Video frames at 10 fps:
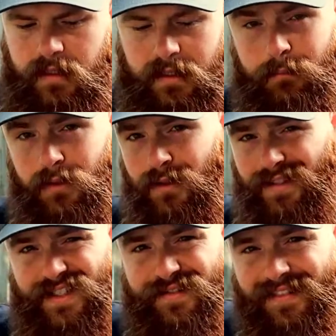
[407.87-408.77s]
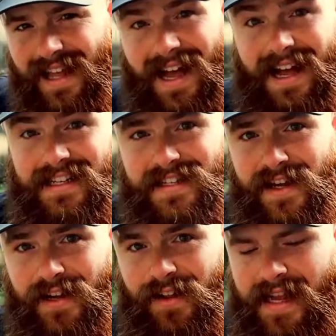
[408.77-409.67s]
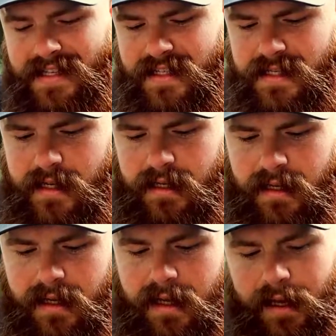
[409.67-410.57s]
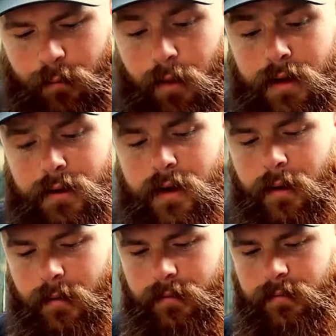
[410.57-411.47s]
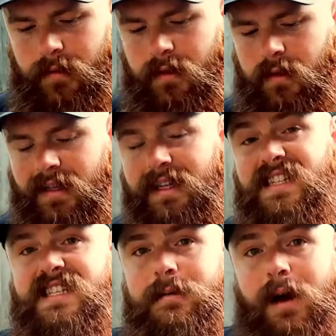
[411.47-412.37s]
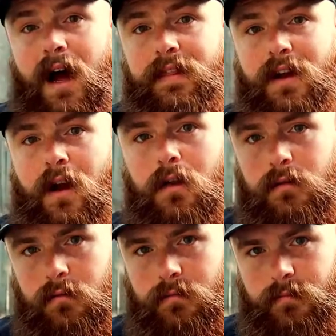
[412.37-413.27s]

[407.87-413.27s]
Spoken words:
He puts on these fly sunglasses, and what do you know? He can see behind the curtain.